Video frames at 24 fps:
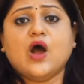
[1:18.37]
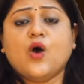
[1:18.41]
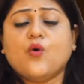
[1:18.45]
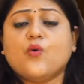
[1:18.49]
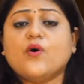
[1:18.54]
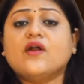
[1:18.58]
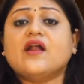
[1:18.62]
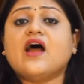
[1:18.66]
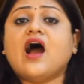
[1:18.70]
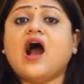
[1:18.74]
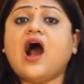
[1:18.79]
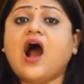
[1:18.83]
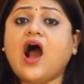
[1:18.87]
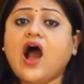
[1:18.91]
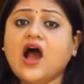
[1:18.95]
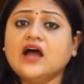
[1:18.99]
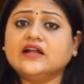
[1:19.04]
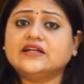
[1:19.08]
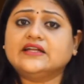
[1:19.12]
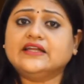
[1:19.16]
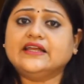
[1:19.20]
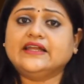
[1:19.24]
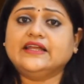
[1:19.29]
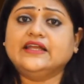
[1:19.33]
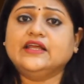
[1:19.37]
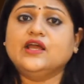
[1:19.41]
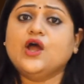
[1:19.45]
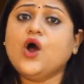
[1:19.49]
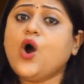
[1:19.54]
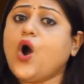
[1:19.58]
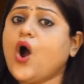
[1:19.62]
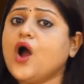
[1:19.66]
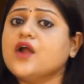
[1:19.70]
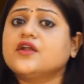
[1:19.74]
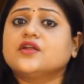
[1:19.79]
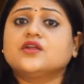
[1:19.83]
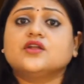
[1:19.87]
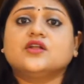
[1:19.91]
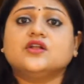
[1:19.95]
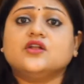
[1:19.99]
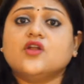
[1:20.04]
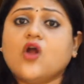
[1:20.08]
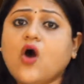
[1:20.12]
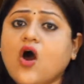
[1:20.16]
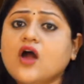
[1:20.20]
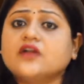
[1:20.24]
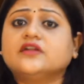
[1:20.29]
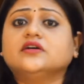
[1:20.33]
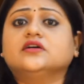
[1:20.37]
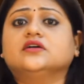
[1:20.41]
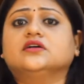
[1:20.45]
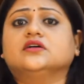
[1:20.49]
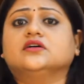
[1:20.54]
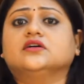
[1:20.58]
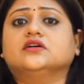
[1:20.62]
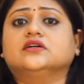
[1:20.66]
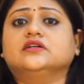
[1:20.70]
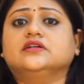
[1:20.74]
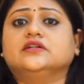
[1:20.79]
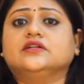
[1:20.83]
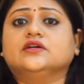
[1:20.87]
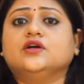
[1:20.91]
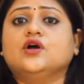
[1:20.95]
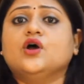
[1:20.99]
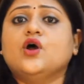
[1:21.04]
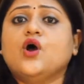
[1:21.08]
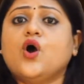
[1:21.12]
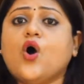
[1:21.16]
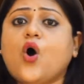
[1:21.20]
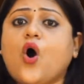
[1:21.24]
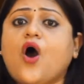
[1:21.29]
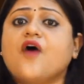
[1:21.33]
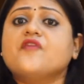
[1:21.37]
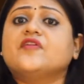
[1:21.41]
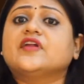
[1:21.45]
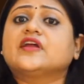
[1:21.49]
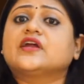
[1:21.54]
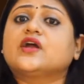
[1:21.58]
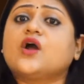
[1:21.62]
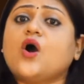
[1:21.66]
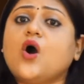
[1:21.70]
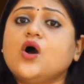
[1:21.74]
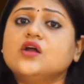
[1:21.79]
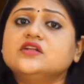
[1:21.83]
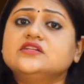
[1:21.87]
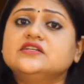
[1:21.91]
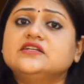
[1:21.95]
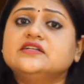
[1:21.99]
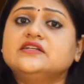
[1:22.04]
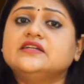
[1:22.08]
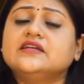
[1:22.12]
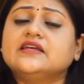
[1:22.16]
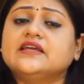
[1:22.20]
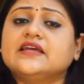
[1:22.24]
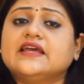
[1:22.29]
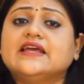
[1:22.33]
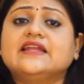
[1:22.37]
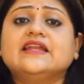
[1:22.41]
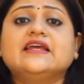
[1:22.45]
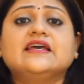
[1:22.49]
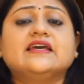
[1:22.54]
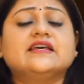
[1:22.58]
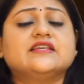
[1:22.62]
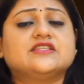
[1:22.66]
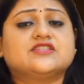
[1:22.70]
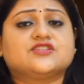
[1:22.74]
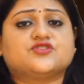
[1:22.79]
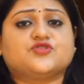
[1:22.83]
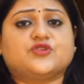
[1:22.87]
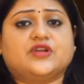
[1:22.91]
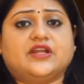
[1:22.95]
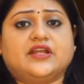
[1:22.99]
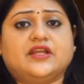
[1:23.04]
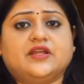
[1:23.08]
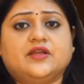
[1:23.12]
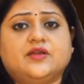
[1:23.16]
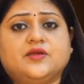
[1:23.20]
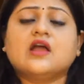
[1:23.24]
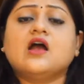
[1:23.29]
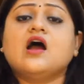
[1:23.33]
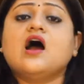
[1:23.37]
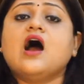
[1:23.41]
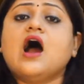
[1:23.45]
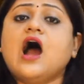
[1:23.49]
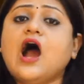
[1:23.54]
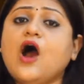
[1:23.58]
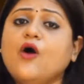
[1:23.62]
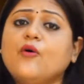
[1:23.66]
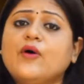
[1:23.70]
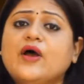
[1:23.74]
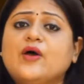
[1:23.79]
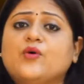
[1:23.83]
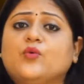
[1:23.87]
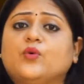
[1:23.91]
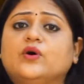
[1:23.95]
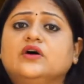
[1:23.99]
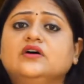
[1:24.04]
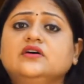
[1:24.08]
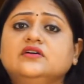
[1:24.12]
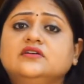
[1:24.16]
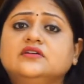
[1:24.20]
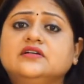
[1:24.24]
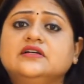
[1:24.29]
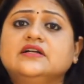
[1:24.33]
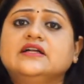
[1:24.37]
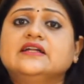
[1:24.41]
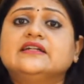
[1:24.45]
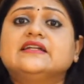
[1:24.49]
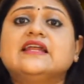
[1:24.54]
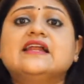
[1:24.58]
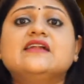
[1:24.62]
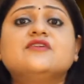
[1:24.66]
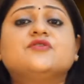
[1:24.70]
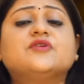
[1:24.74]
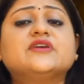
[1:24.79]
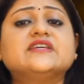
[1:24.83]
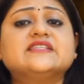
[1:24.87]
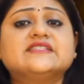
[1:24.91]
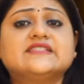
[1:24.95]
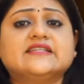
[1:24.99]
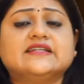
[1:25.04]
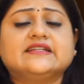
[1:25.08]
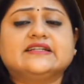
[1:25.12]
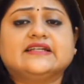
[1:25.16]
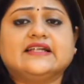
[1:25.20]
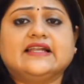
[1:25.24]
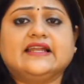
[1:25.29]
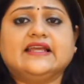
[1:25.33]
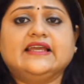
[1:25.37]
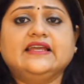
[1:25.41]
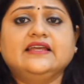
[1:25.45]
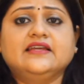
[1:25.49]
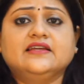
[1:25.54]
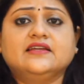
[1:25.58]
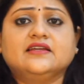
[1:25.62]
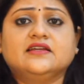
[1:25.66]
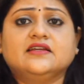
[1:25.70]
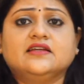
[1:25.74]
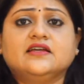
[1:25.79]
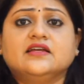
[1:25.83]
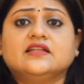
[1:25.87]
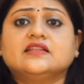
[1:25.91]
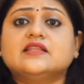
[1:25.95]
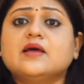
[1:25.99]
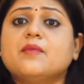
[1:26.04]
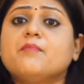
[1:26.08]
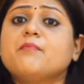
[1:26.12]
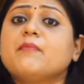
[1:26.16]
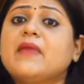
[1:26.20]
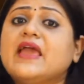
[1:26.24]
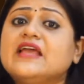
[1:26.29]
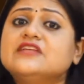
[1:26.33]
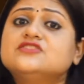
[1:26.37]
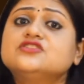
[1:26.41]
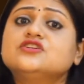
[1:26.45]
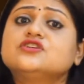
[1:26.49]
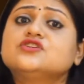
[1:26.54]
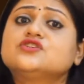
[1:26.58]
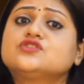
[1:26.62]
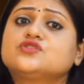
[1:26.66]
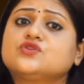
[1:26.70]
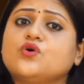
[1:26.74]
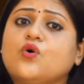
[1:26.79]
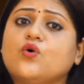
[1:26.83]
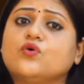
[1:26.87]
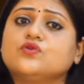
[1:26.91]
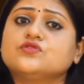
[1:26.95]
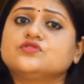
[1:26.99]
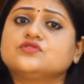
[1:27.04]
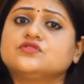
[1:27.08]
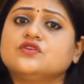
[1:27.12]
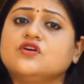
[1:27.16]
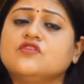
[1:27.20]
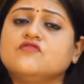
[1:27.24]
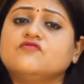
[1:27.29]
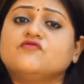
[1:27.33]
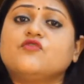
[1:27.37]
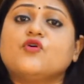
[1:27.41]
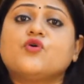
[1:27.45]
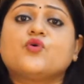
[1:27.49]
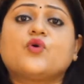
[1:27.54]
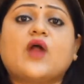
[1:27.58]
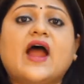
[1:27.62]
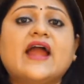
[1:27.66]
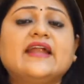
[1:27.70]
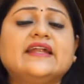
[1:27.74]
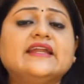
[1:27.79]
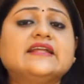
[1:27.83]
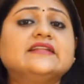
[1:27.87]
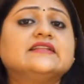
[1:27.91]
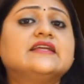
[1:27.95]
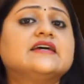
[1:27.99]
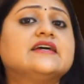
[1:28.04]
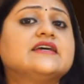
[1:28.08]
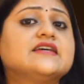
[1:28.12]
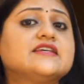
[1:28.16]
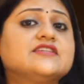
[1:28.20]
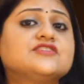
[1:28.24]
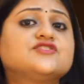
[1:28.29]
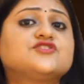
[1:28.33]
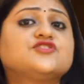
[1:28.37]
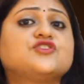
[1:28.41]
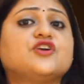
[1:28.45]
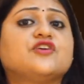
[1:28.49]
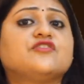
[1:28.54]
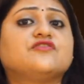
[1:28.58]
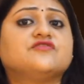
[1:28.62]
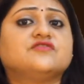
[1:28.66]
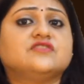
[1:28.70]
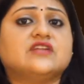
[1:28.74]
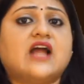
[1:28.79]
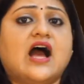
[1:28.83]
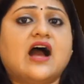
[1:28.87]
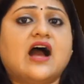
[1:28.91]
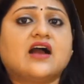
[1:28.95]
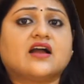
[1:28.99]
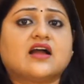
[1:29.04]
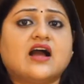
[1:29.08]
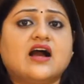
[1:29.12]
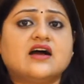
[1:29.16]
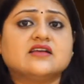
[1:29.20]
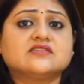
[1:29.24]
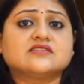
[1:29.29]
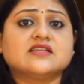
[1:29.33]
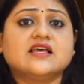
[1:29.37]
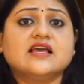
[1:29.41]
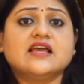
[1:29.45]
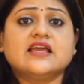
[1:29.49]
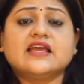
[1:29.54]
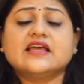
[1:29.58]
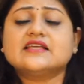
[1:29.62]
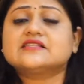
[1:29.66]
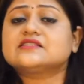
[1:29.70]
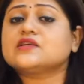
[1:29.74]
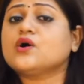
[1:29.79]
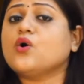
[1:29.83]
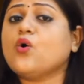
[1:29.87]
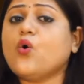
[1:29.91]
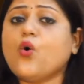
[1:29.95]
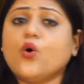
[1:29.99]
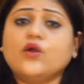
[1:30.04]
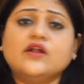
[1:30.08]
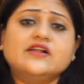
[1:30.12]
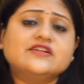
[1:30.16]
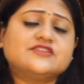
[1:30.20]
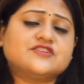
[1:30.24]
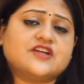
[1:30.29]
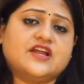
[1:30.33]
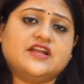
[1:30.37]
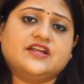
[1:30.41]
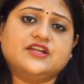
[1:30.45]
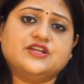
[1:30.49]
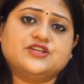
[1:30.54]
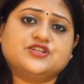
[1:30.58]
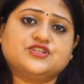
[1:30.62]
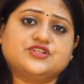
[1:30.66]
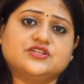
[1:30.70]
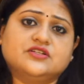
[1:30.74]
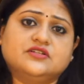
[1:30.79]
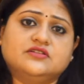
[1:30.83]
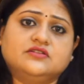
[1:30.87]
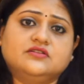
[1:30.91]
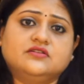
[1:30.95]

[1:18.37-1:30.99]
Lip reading: were hardly or not heard or recorded in history. However, till recently, the major source for writing the history of Nagas is oral tradition.